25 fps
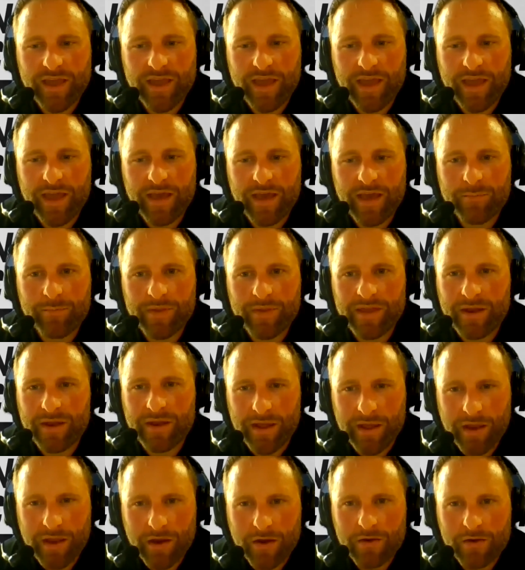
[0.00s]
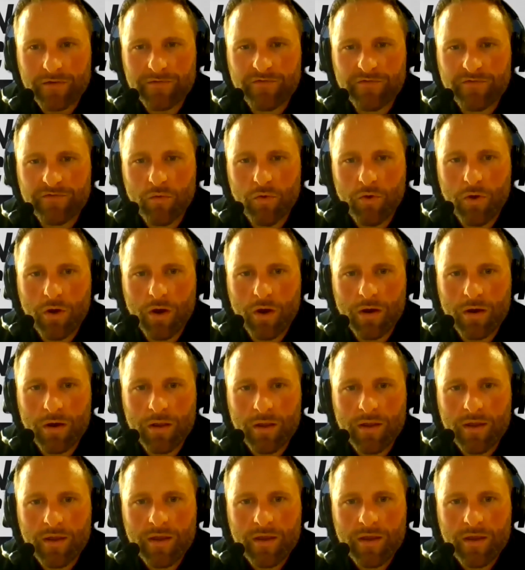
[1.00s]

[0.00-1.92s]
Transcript: and be an ear for